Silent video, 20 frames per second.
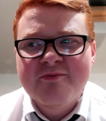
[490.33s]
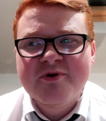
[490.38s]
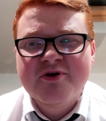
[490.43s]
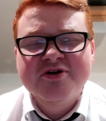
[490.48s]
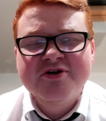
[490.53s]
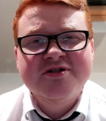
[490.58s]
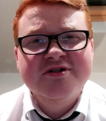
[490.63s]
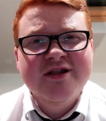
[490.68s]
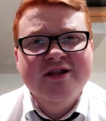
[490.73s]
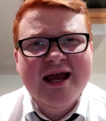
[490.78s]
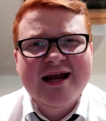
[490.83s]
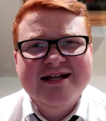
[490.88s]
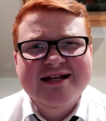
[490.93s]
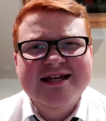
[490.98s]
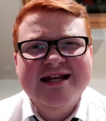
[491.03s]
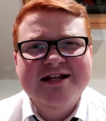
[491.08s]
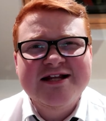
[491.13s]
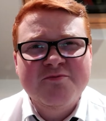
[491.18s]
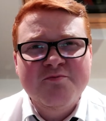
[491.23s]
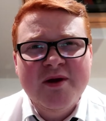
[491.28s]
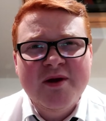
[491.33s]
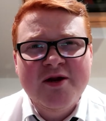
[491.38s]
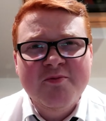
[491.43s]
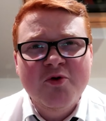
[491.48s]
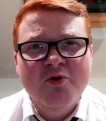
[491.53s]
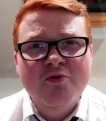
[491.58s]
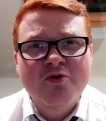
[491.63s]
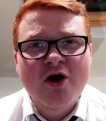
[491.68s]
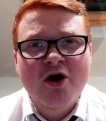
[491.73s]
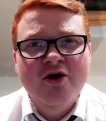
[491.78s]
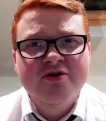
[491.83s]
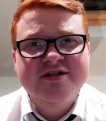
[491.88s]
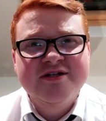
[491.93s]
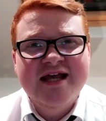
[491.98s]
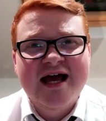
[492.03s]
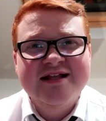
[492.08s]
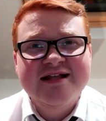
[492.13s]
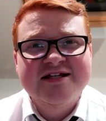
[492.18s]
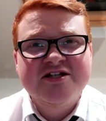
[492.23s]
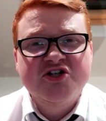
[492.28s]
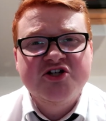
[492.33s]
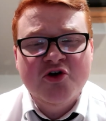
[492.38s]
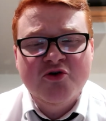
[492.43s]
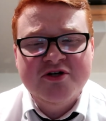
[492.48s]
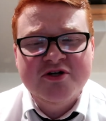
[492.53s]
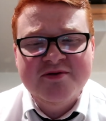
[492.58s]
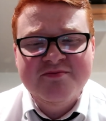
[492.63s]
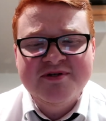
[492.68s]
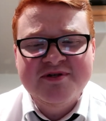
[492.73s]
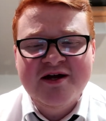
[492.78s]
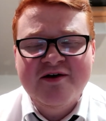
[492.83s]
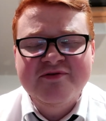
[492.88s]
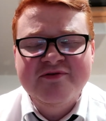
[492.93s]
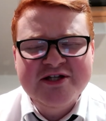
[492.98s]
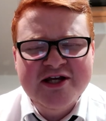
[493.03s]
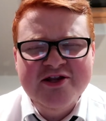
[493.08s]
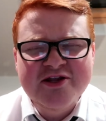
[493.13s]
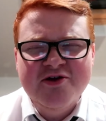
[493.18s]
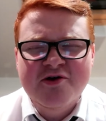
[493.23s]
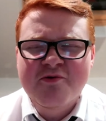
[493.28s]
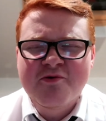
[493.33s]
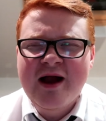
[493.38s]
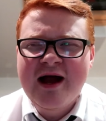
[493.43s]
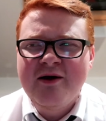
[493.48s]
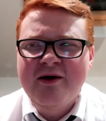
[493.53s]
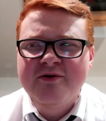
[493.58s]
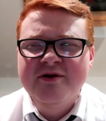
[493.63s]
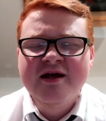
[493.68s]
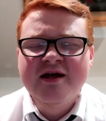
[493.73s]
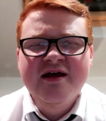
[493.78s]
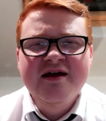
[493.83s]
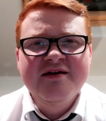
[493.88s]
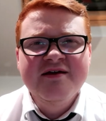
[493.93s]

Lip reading: because, like I said, it's minimal contact. He chucks himself to the ground,